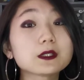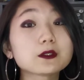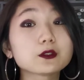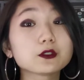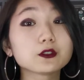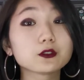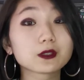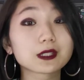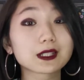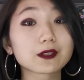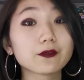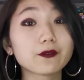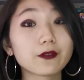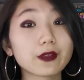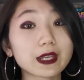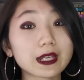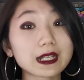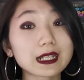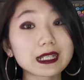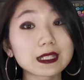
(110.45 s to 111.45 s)
to use
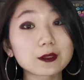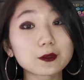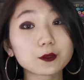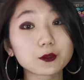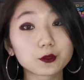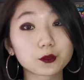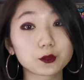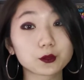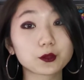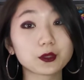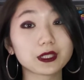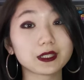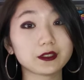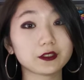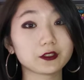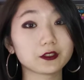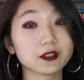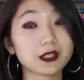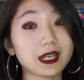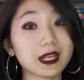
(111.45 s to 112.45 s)
things you do
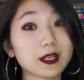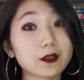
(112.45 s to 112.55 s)
in your